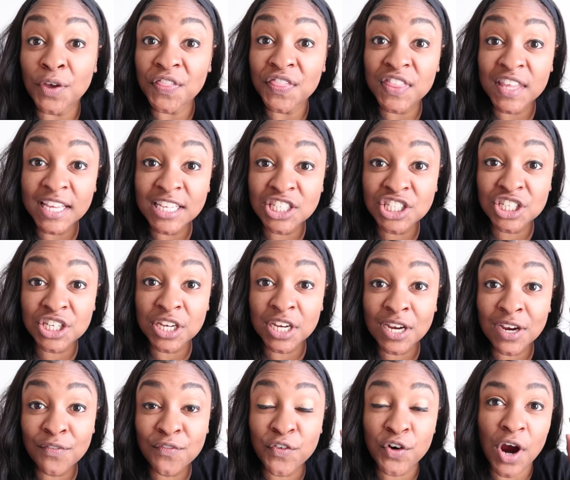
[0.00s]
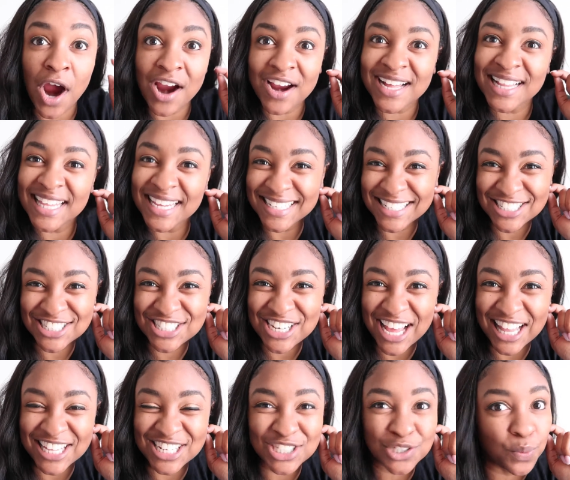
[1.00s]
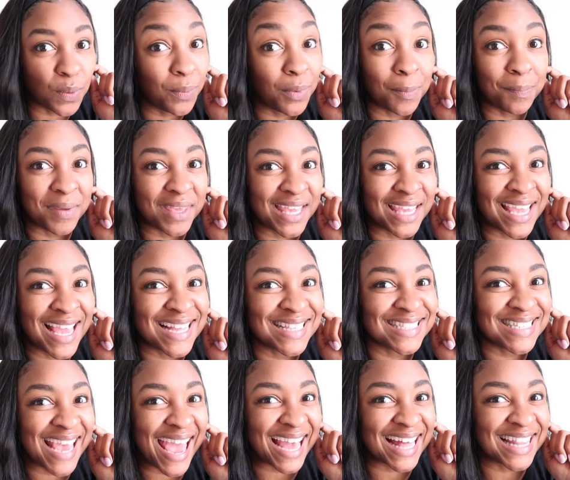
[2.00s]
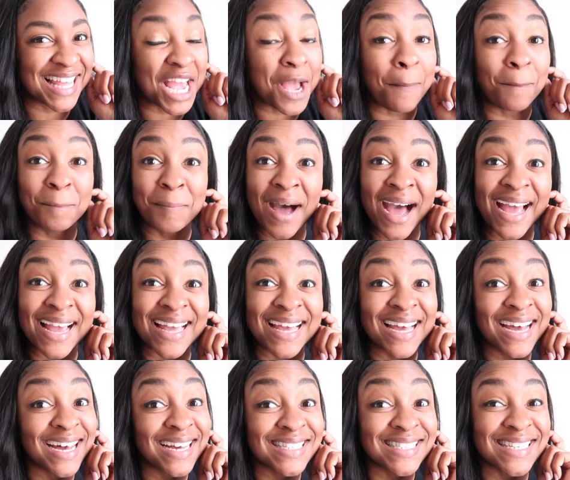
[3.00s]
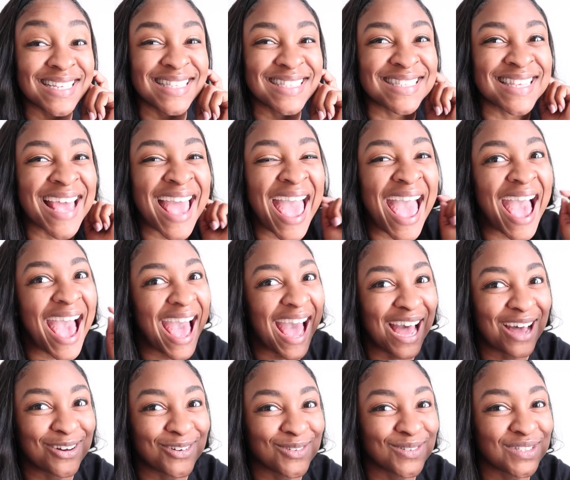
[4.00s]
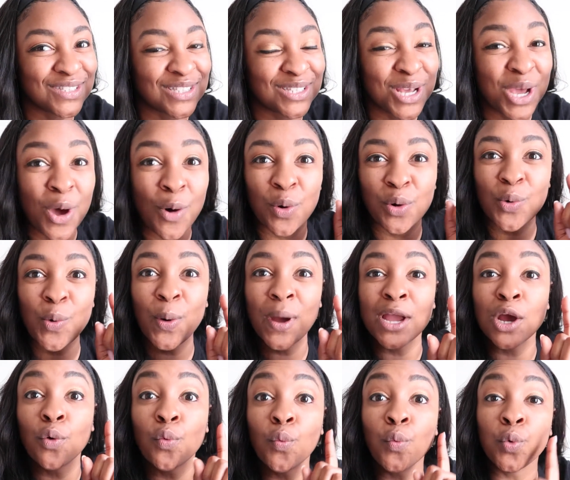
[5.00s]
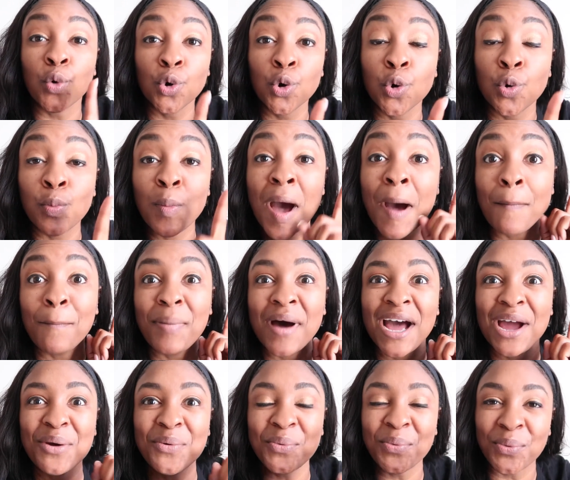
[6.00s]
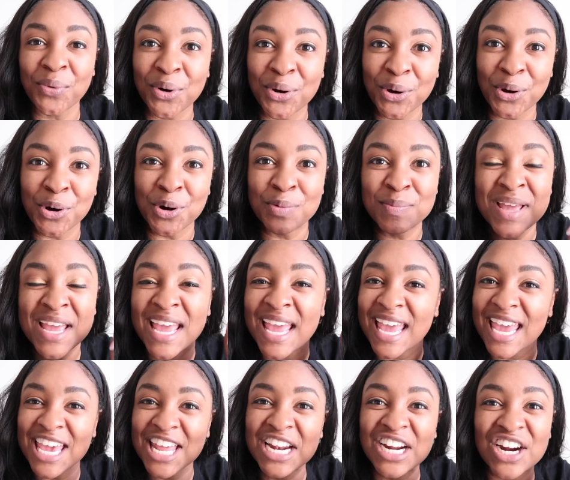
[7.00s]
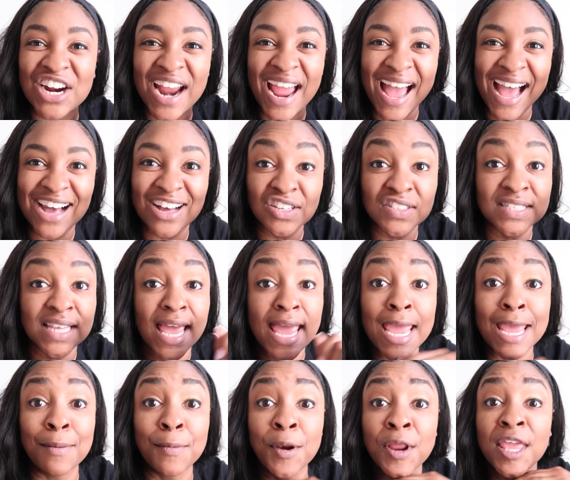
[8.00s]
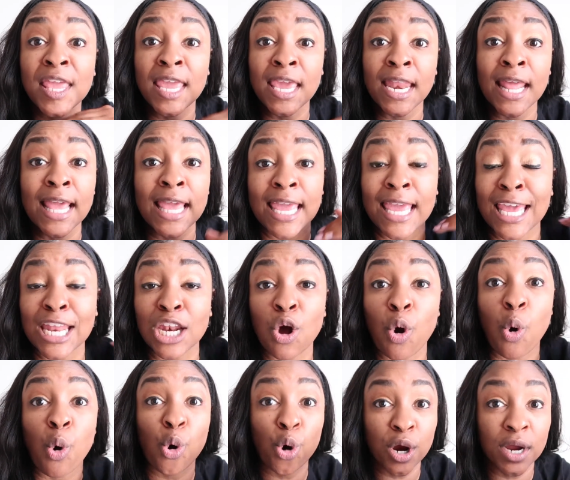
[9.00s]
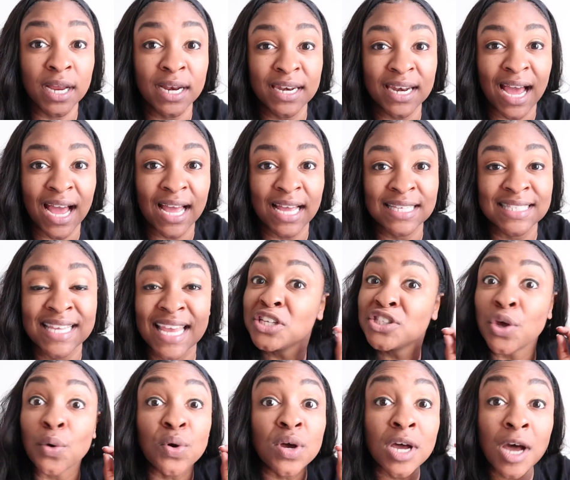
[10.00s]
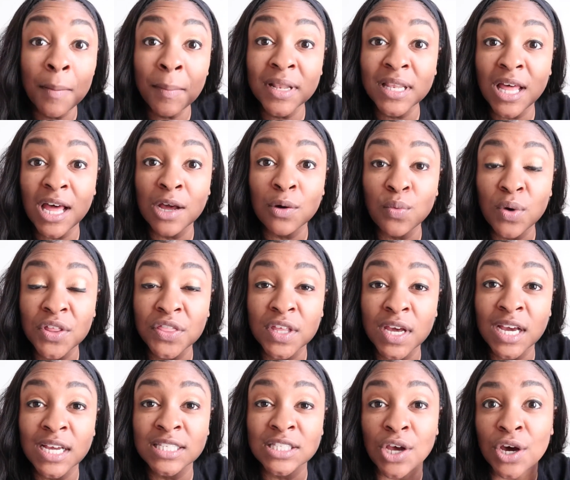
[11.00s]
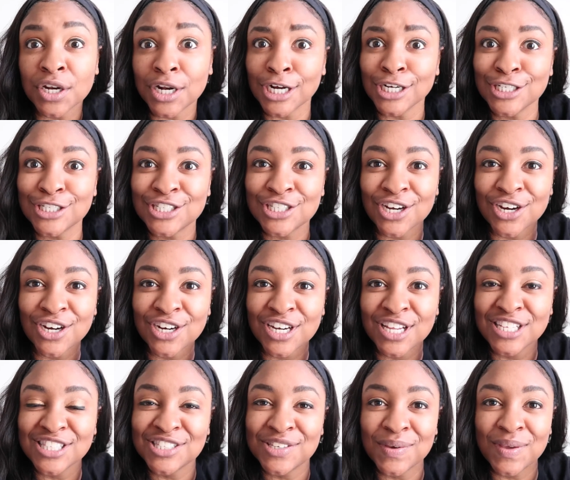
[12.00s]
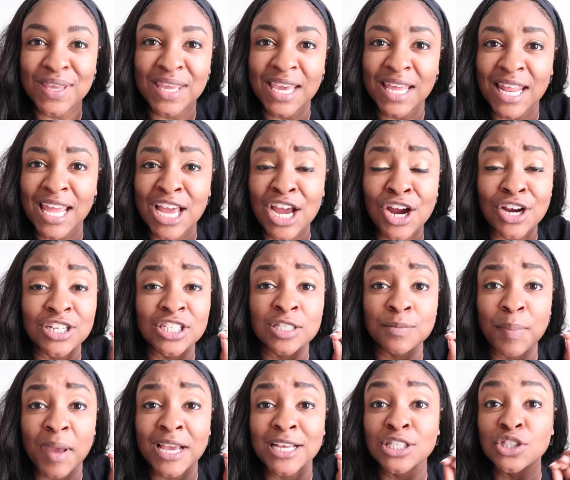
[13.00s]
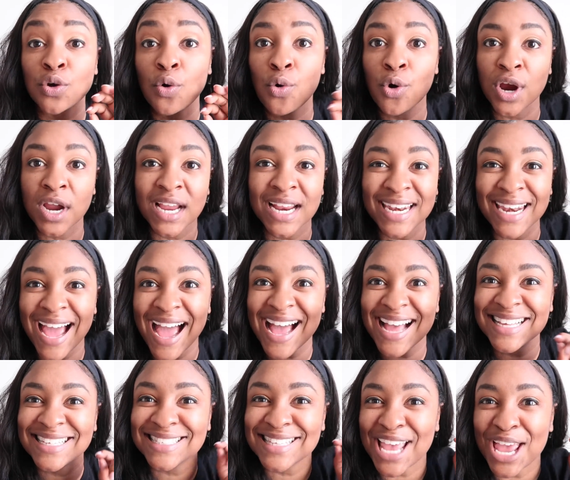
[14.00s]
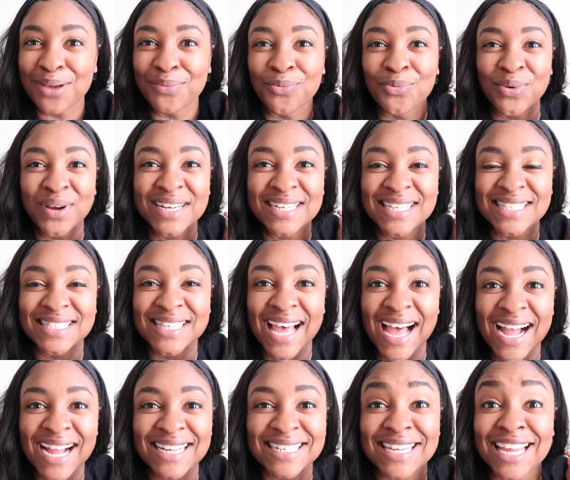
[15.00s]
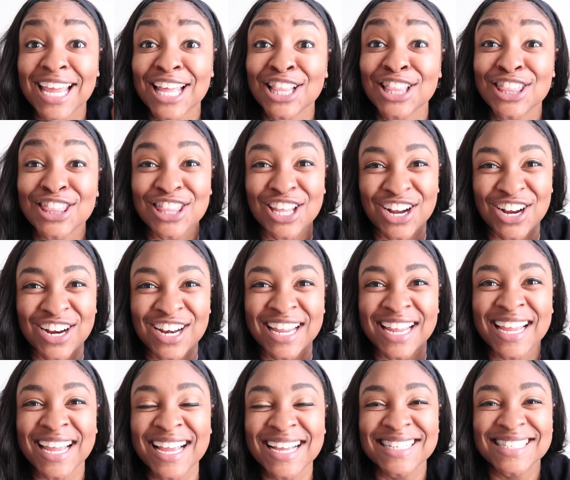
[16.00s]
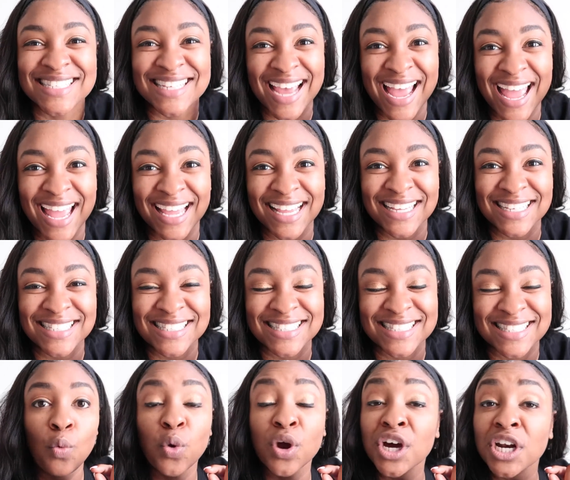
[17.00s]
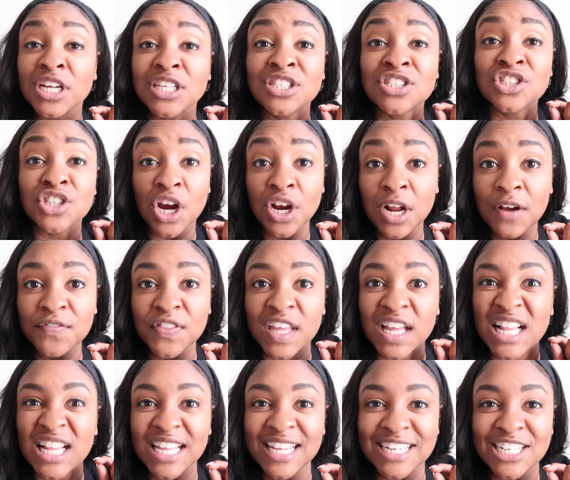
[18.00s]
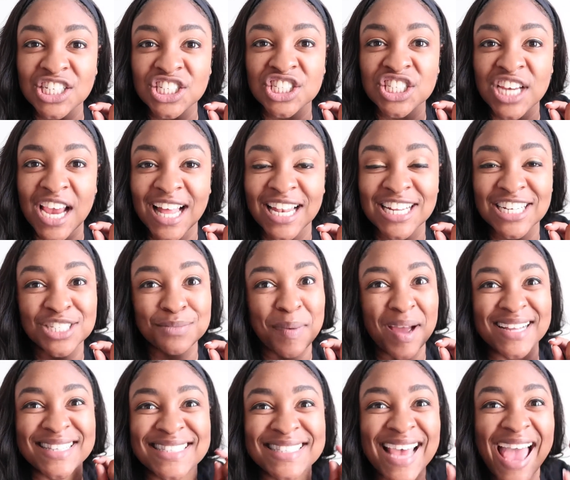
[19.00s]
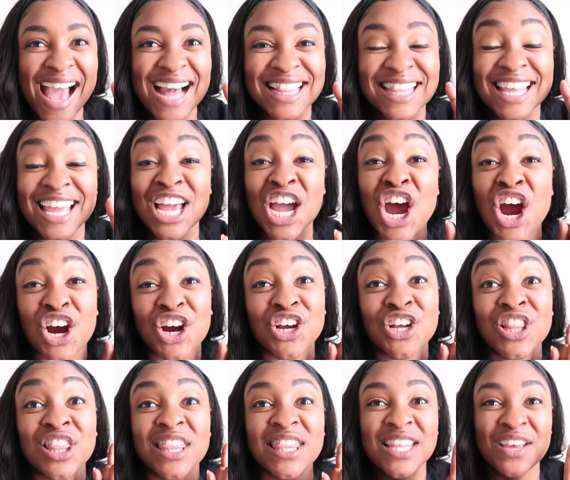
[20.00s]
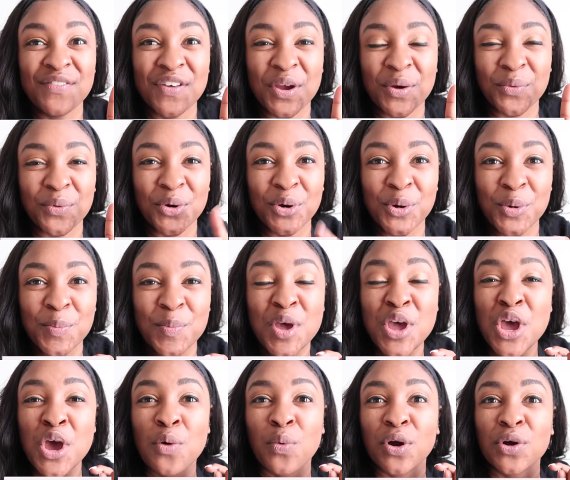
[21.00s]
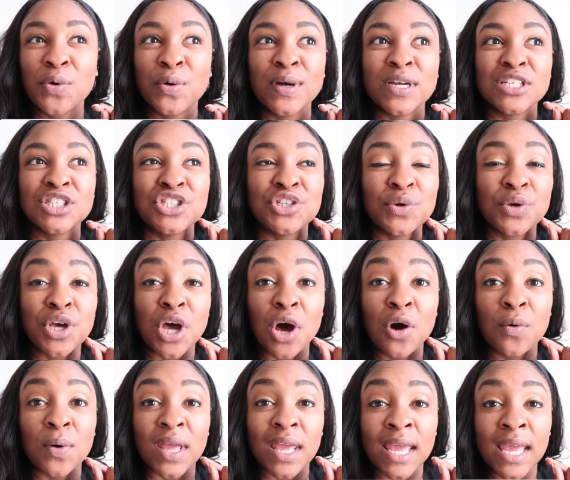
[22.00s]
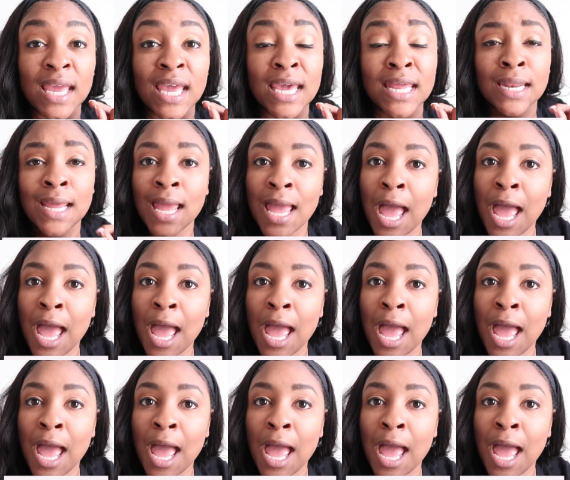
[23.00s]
this year for our Cleanish challenge, we will be tackling my cousin's house. We're going room by room in her house and getting it organized. So come along with us on our journey to getting her space organized and redesigned in 30 days. We're gonna start off the Cleanish challenge by tackling her living room. We're going to go in,